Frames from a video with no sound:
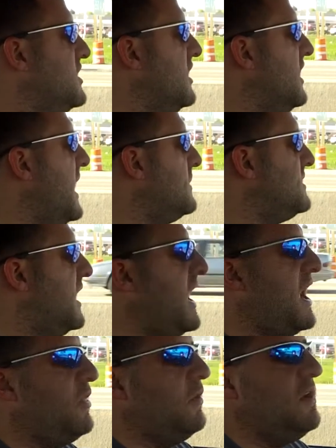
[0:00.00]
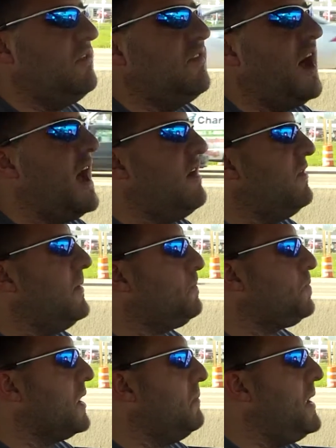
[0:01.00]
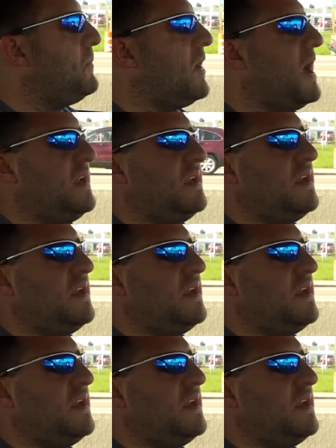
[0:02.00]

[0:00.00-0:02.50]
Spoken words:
collapsed on I-35. People had to